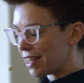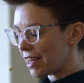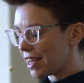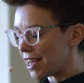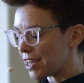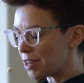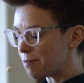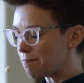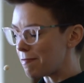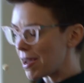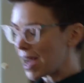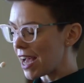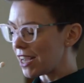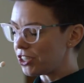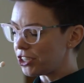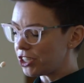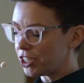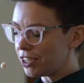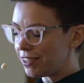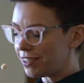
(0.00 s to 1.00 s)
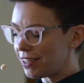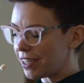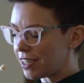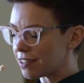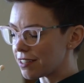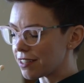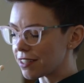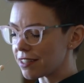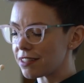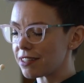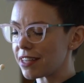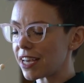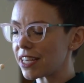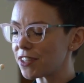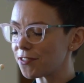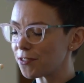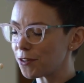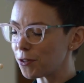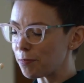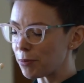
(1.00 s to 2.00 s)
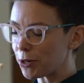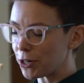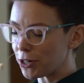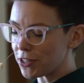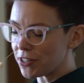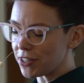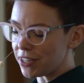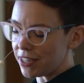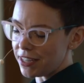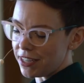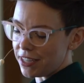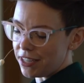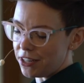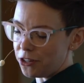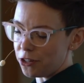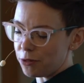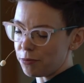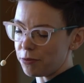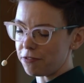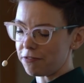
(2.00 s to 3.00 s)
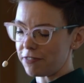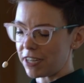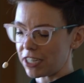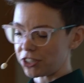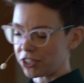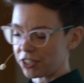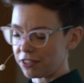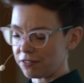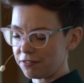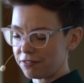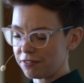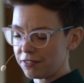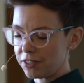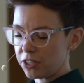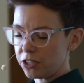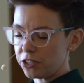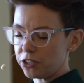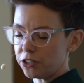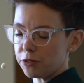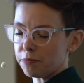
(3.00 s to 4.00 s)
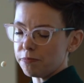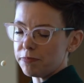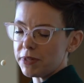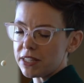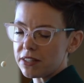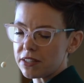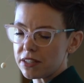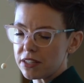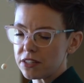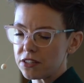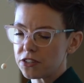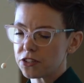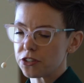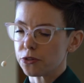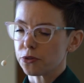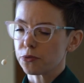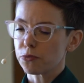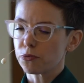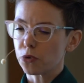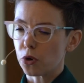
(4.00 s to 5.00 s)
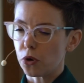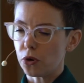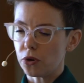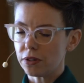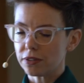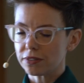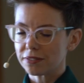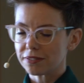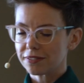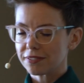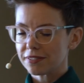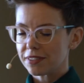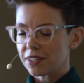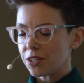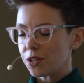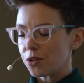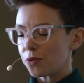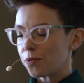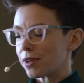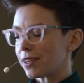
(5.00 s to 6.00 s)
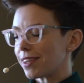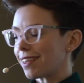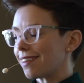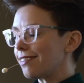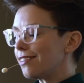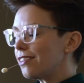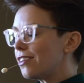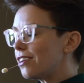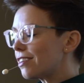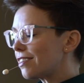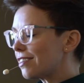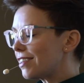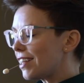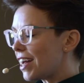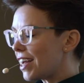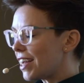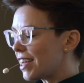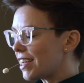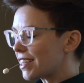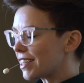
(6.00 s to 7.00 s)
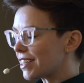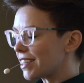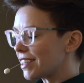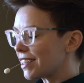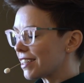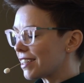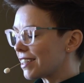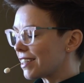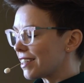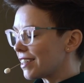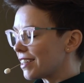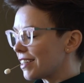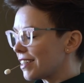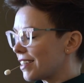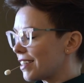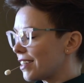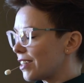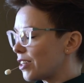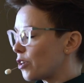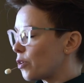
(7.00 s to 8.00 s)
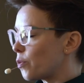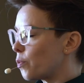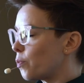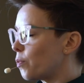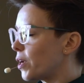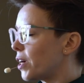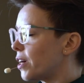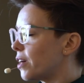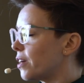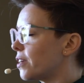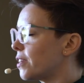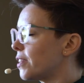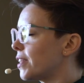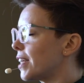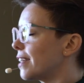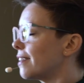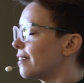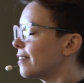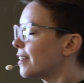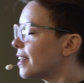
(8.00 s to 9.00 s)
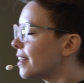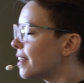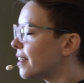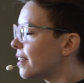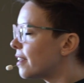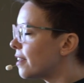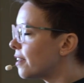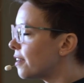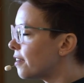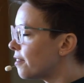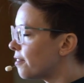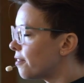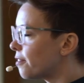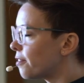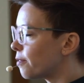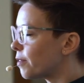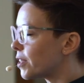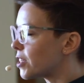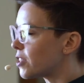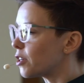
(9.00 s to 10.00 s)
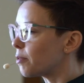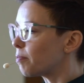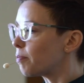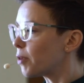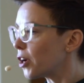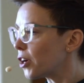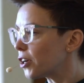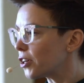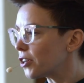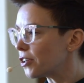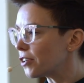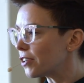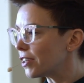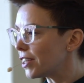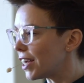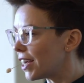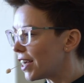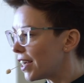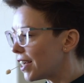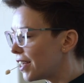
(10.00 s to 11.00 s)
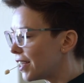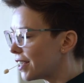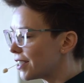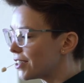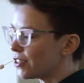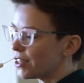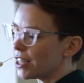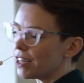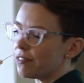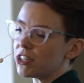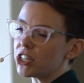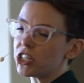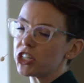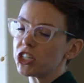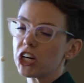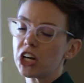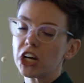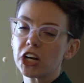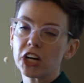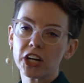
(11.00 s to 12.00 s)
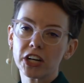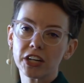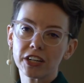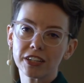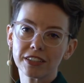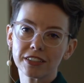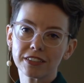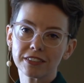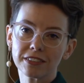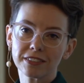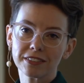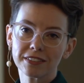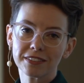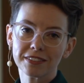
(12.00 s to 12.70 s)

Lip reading: and imagine a successful person in your profession, your business, your role. What do they look like? Where do they live? What's their partner like? Do they have a dog?